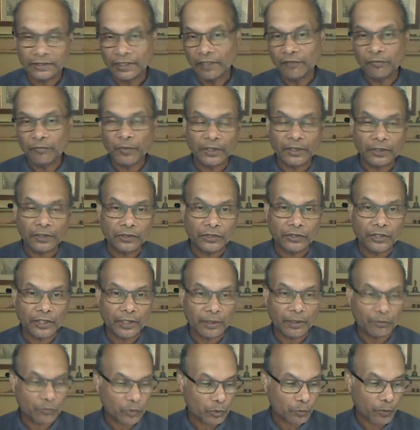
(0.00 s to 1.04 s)
I've been in
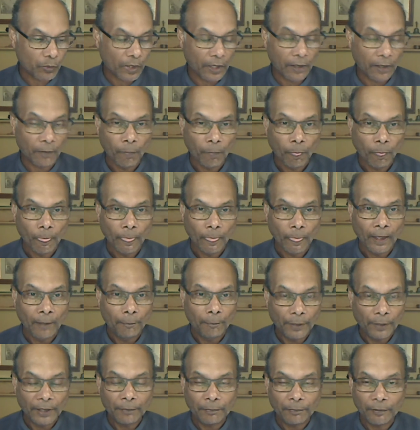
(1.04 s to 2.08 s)
teams where
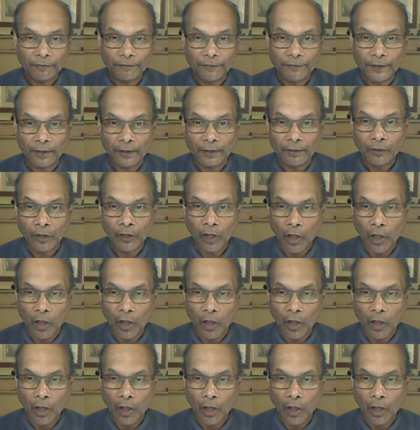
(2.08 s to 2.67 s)
people feel,